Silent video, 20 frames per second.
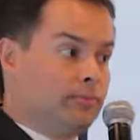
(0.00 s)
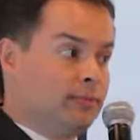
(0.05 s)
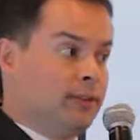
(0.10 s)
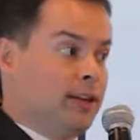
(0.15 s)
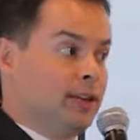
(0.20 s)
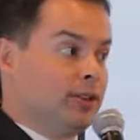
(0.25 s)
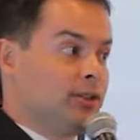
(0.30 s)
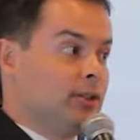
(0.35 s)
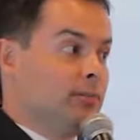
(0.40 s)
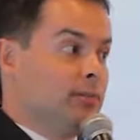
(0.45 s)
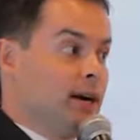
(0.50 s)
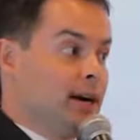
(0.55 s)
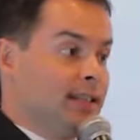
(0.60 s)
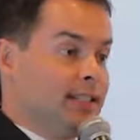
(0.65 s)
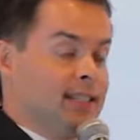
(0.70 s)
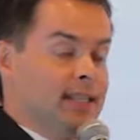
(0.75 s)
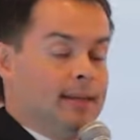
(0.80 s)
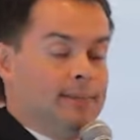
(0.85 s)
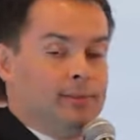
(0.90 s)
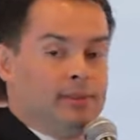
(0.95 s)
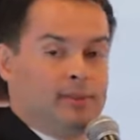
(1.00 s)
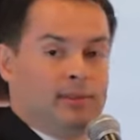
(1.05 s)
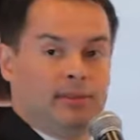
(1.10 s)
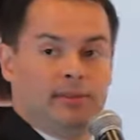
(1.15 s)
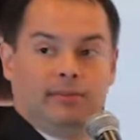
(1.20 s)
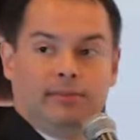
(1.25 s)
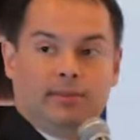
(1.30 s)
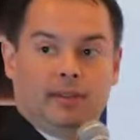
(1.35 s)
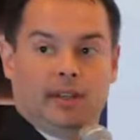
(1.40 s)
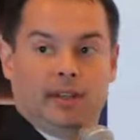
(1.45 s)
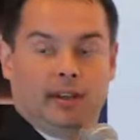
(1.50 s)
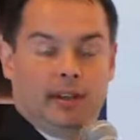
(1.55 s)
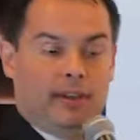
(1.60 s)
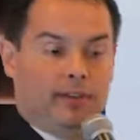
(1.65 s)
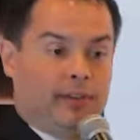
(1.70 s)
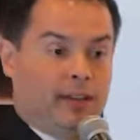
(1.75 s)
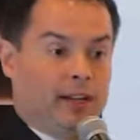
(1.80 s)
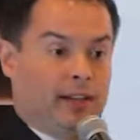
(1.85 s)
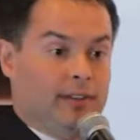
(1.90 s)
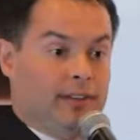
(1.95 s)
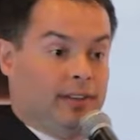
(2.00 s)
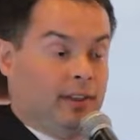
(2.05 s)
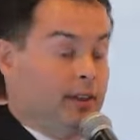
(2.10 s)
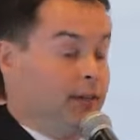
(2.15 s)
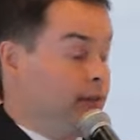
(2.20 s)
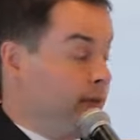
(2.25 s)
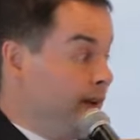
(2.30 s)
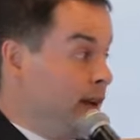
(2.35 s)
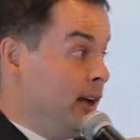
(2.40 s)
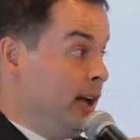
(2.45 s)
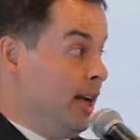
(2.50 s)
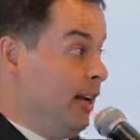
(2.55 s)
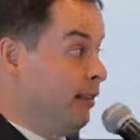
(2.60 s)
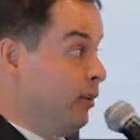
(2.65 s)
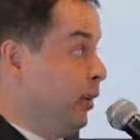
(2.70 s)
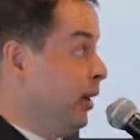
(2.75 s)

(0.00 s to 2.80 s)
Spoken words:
flex your biceps, if we all have